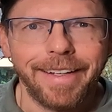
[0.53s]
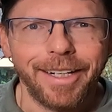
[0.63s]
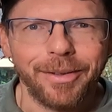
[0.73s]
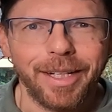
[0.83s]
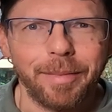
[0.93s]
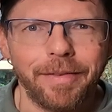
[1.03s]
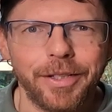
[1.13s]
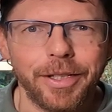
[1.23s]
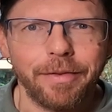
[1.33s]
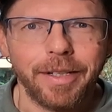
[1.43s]
Hello there, my
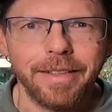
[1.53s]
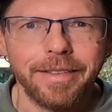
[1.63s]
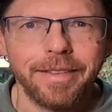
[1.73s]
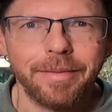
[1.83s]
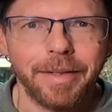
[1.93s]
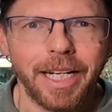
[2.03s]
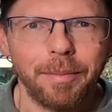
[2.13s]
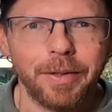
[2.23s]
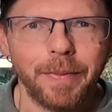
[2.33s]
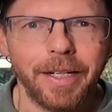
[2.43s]
fishy friends. My
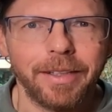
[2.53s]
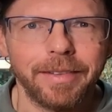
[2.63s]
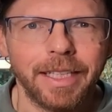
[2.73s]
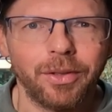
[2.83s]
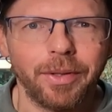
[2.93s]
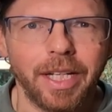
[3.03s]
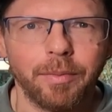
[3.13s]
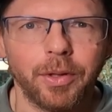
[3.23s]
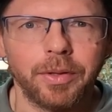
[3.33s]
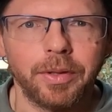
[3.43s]
name is Peter, and today
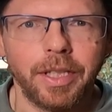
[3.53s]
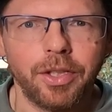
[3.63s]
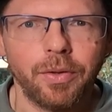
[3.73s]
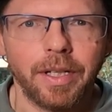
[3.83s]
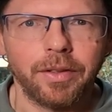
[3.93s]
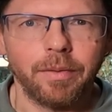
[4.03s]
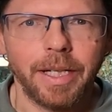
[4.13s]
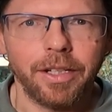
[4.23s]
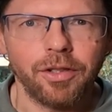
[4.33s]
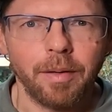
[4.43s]
I'm going to teach you how to
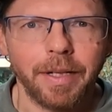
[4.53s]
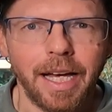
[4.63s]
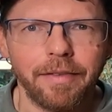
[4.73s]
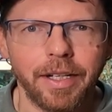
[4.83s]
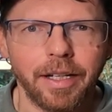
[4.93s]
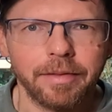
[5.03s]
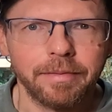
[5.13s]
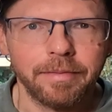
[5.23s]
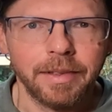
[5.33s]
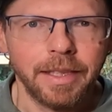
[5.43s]
make chum caviar.
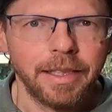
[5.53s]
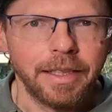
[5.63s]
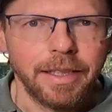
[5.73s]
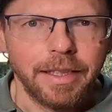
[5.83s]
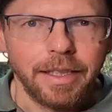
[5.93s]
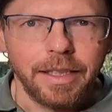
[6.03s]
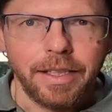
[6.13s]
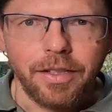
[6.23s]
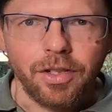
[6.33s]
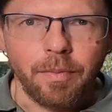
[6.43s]

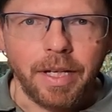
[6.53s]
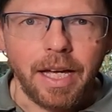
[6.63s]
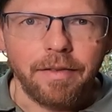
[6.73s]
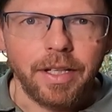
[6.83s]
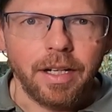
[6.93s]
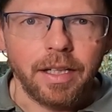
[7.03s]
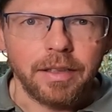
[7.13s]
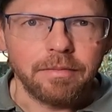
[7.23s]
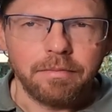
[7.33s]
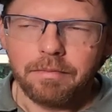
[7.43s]
Chum
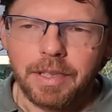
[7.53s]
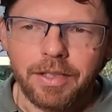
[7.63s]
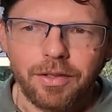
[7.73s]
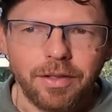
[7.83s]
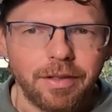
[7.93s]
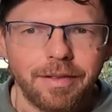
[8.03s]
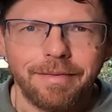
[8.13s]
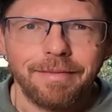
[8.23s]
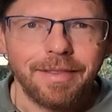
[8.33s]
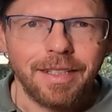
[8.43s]
caviar is just
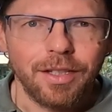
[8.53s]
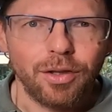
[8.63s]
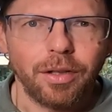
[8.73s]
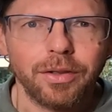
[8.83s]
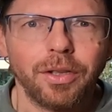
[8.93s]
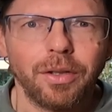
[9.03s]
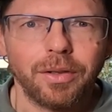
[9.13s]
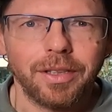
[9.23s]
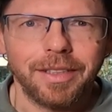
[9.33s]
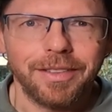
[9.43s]

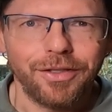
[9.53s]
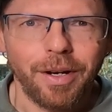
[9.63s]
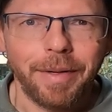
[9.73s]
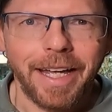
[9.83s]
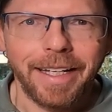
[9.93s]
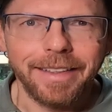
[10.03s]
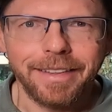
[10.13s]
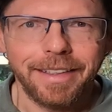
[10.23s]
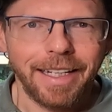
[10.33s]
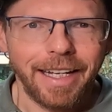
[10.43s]
salt-cured chum
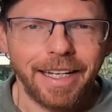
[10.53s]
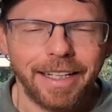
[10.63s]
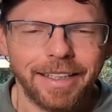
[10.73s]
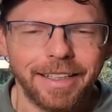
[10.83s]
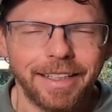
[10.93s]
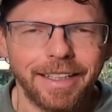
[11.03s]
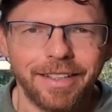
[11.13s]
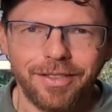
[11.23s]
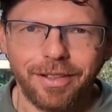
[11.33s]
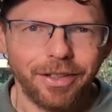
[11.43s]
eggs, and
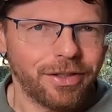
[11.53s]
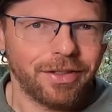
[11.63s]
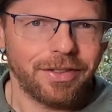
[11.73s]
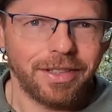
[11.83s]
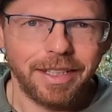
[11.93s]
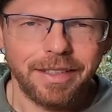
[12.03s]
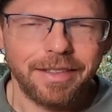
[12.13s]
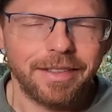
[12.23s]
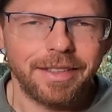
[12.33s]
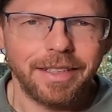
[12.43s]
it's delicious.
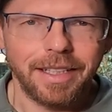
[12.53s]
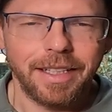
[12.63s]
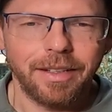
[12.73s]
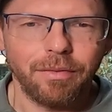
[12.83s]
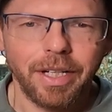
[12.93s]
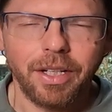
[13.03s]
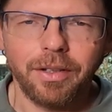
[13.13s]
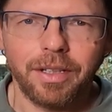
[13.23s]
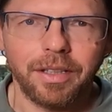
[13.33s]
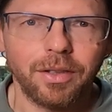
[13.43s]
It's really
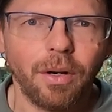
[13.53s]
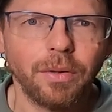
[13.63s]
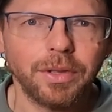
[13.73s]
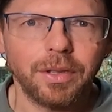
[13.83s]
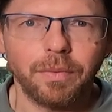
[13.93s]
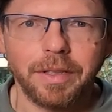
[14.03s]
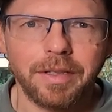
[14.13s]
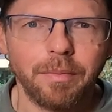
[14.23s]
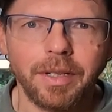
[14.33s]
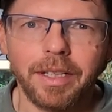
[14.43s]
good on toast with
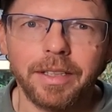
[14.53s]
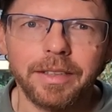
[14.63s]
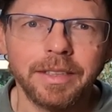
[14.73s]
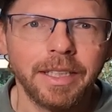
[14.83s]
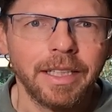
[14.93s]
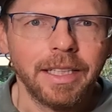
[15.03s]
some dill.